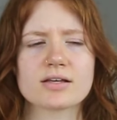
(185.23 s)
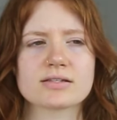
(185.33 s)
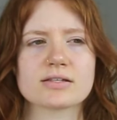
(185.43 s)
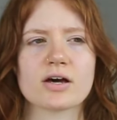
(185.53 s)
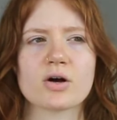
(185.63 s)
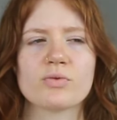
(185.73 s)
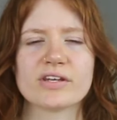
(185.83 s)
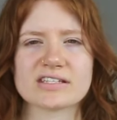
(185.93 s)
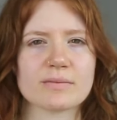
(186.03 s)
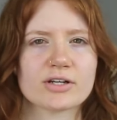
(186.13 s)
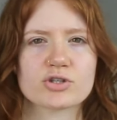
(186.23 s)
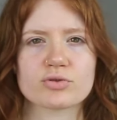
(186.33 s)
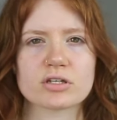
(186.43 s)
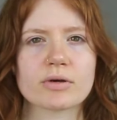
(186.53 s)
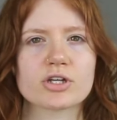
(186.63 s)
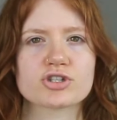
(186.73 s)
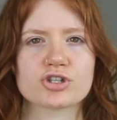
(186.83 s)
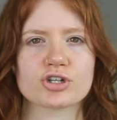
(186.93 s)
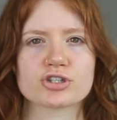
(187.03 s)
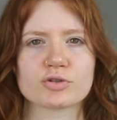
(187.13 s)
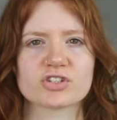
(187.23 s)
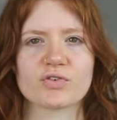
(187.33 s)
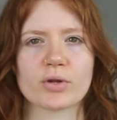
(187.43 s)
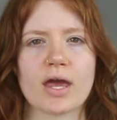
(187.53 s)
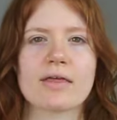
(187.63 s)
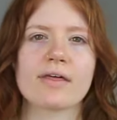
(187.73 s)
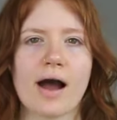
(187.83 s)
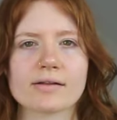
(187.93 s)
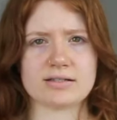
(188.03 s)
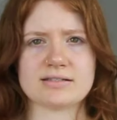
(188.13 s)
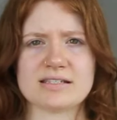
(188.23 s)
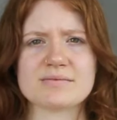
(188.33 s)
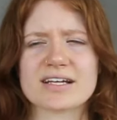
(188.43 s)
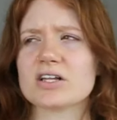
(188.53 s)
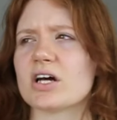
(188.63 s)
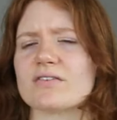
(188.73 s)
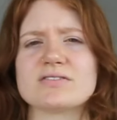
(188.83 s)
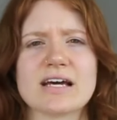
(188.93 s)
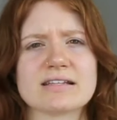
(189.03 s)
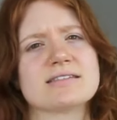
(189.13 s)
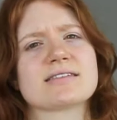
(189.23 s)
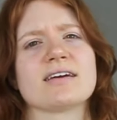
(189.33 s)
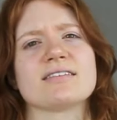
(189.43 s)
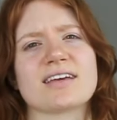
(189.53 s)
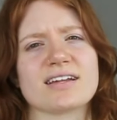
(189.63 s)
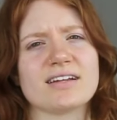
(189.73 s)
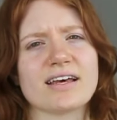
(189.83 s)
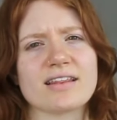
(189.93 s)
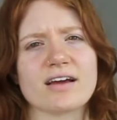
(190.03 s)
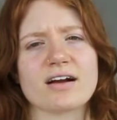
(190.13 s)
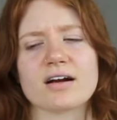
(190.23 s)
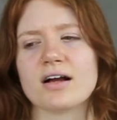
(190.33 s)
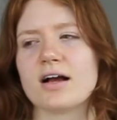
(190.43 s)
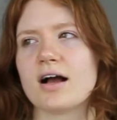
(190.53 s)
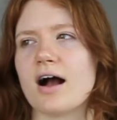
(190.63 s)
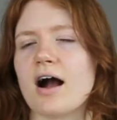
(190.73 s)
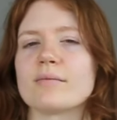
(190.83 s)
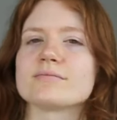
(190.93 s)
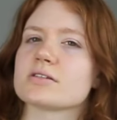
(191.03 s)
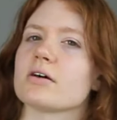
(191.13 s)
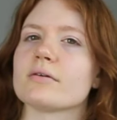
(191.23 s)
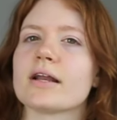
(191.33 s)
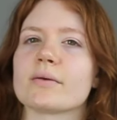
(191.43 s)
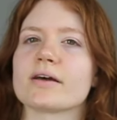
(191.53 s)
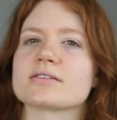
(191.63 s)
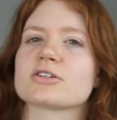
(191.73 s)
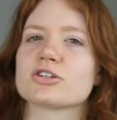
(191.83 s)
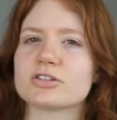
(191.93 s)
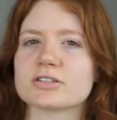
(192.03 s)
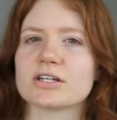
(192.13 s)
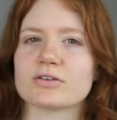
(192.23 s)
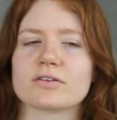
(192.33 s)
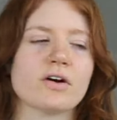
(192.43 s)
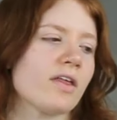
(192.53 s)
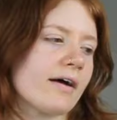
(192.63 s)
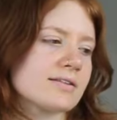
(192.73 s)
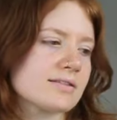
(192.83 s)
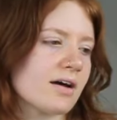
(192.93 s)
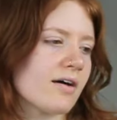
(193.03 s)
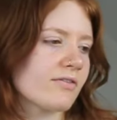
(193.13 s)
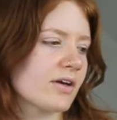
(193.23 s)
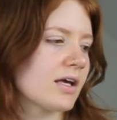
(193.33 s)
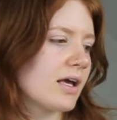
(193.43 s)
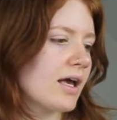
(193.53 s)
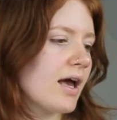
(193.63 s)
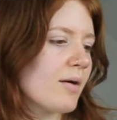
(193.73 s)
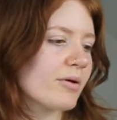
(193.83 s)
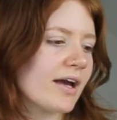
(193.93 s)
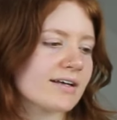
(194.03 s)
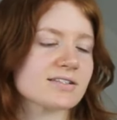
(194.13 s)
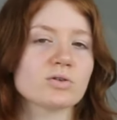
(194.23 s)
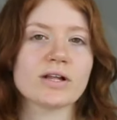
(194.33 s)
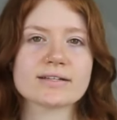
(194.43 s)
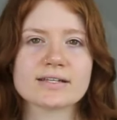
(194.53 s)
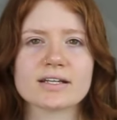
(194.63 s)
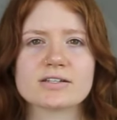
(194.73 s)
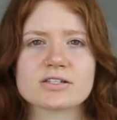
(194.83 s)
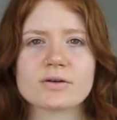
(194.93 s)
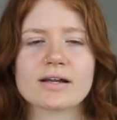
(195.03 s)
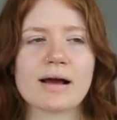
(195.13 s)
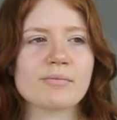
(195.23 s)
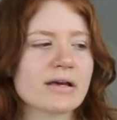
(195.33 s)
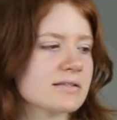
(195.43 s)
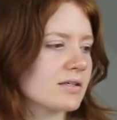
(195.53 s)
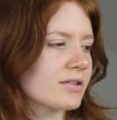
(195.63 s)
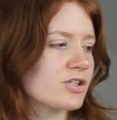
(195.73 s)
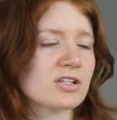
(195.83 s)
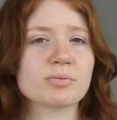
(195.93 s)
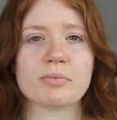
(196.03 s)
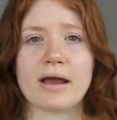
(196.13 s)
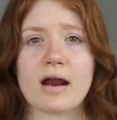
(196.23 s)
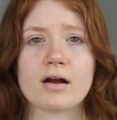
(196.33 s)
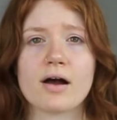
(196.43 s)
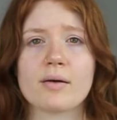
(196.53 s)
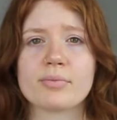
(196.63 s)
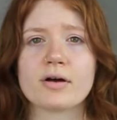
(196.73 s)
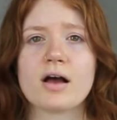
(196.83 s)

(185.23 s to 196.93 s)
So this time I just really made sure to exfoliate that. Seems like a lot of dead skin can lay there. So anyways, good to get rid of all that stuff. But yeah, so let's get into it. I'm basically just gonna put my hair up.